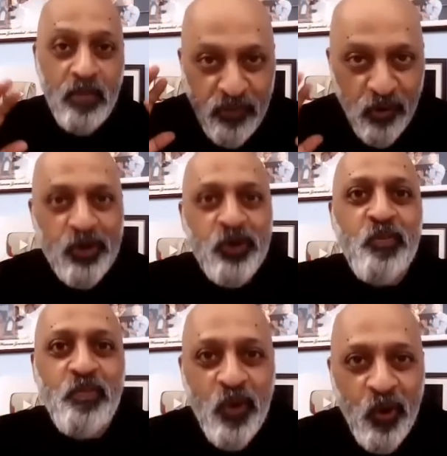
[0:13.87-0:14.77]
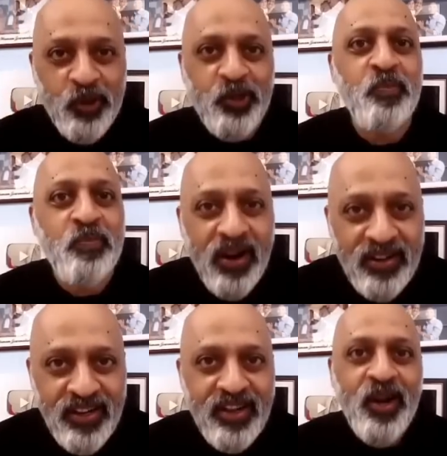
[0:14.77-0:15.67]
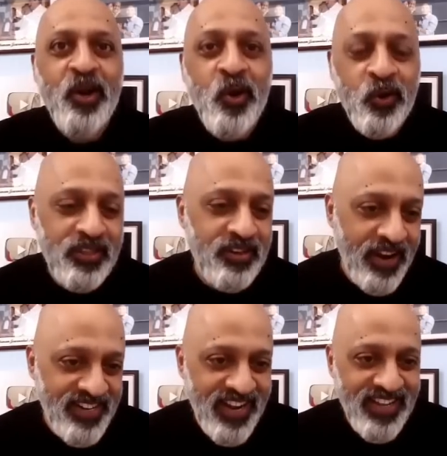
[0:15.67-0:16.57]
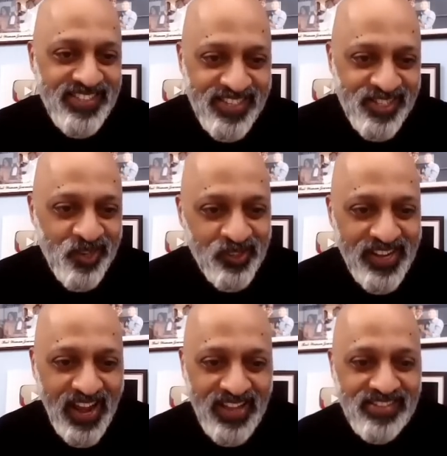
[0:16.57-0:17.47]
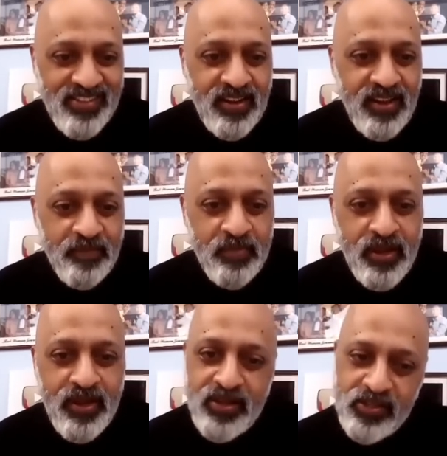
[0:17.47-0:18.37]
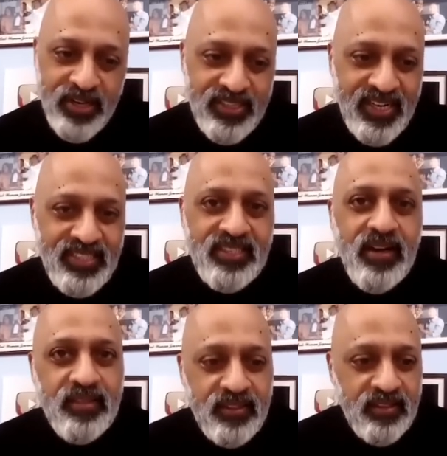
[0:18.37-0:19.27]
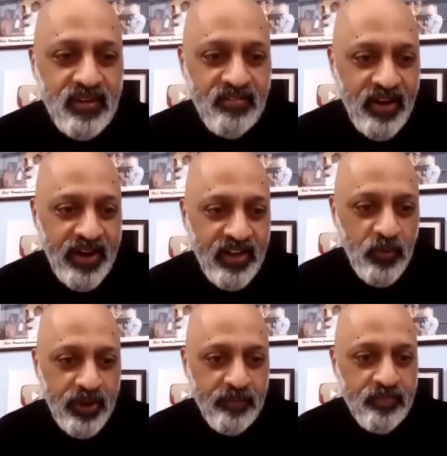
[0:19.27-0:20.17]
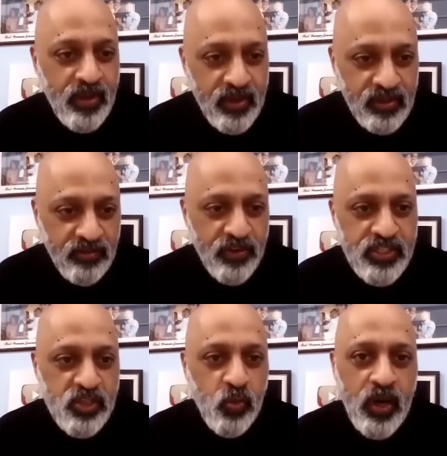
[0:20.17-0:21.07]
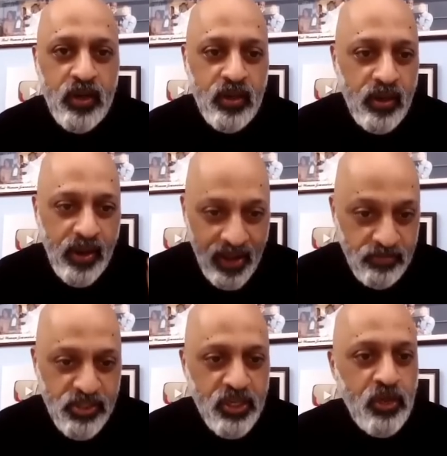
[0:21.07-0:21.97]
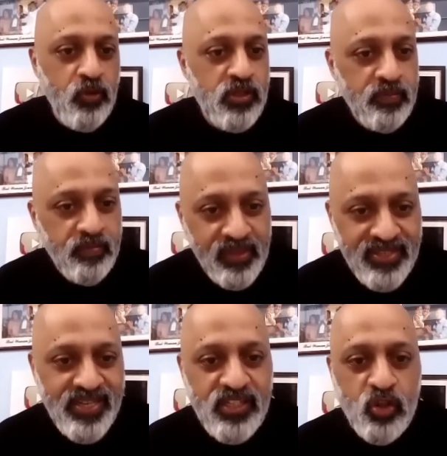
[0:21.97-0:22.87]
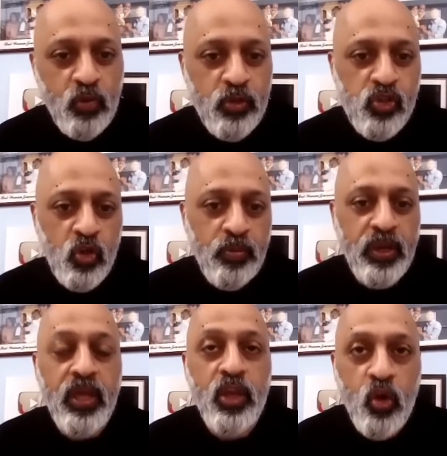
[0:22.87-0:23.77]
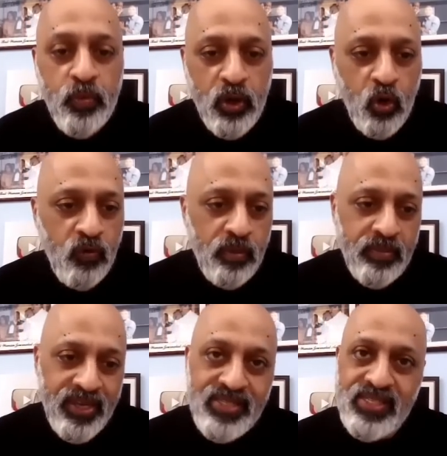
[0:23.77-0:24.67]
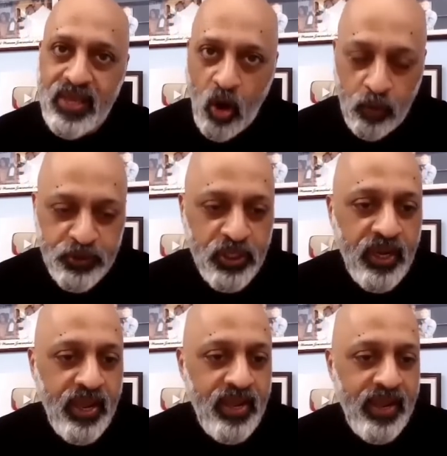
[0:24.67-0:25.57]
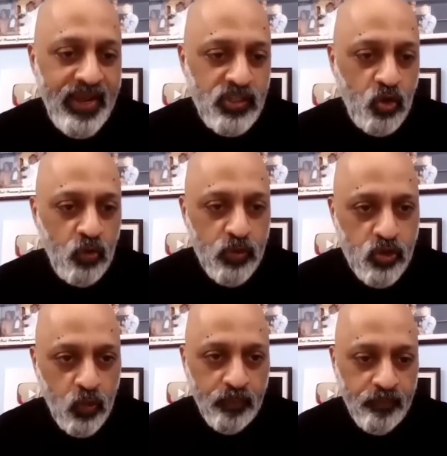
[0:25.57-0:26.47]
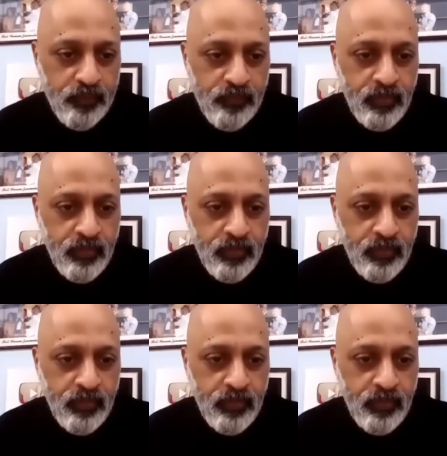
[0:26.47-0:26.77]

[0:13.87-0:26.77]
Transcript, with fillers: Before you go to your party, know the right answers, know the answer key. So let's get started right away. The first one, MCQs, the sex chromosome in a human ovum is option A, X chromosome.